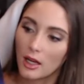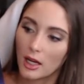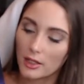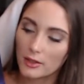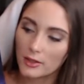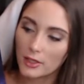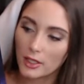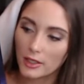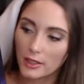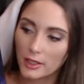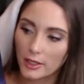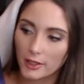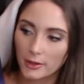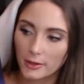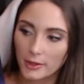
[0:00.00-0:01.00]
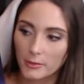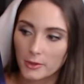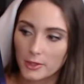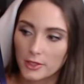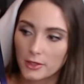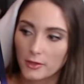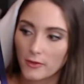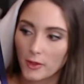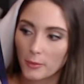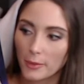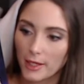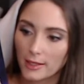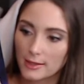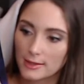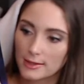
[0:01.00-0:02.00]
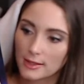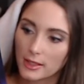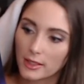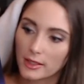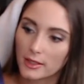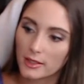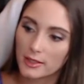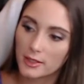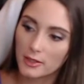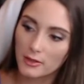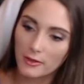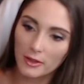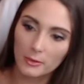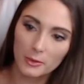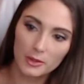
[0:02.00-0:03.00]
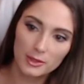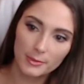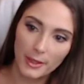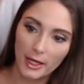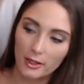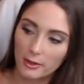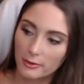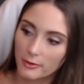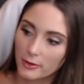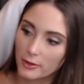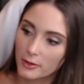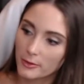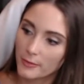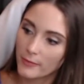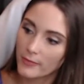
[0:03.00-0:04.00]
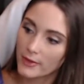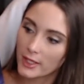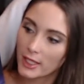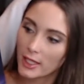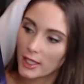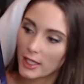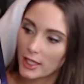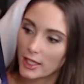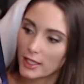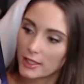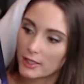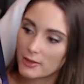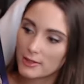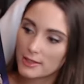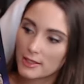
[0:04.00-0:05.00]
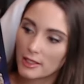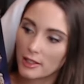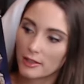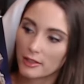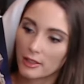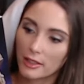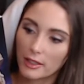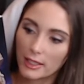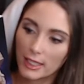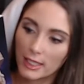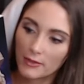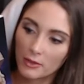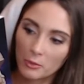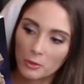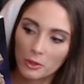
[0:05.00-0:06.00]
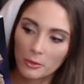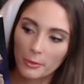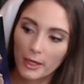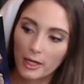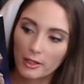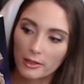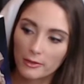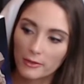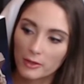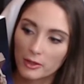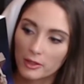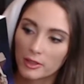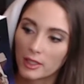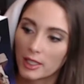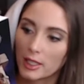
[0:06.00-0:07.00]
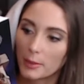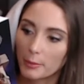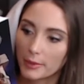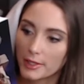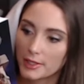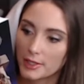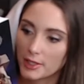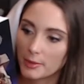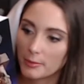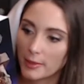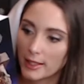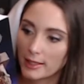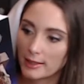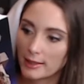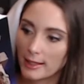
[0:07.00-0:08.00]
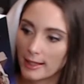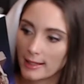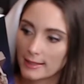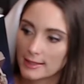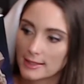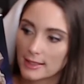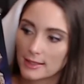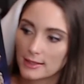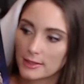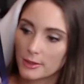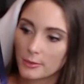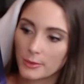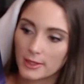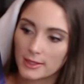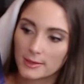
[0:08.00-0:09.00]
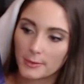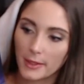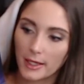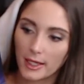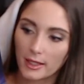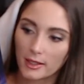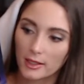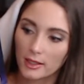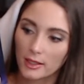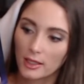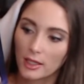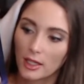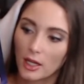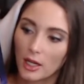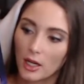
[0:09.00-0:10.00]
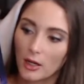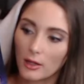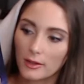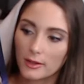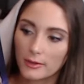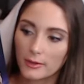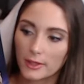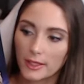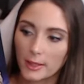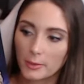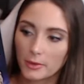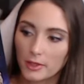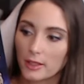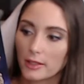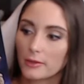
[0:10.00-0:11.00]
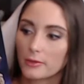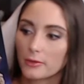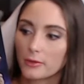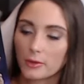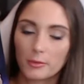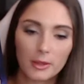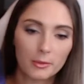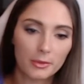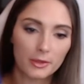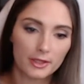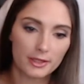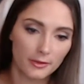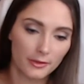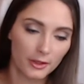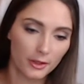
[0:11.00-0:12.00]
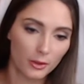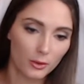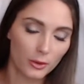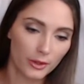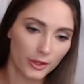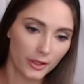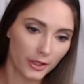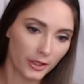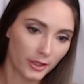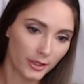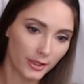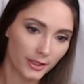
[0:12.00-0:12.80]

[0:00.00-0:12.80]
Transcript: Huglar and Hugarin were two of our best, two of our most powerful. There was another, even more powerful, but she met an accident two months back. All three, I believe, were members of your order.